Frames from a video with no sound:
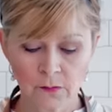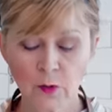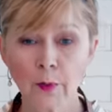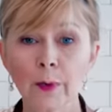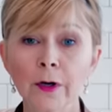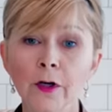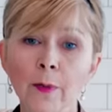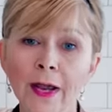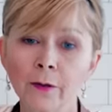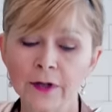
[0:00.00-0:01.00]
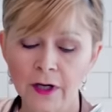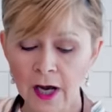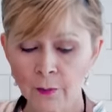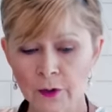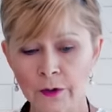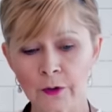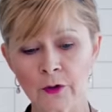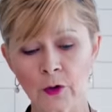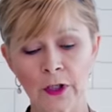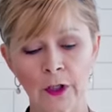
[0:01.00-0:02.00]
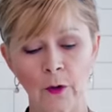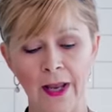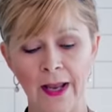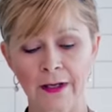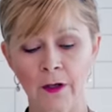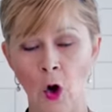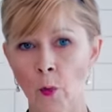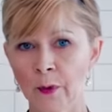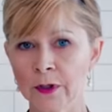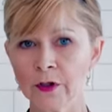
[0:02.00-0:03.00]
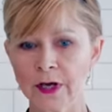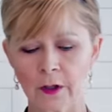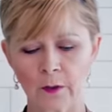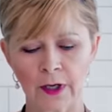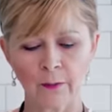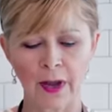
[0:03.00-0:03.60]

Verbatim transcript: To prepare your bag with a coupler, you're gonna go ahead and open your decorating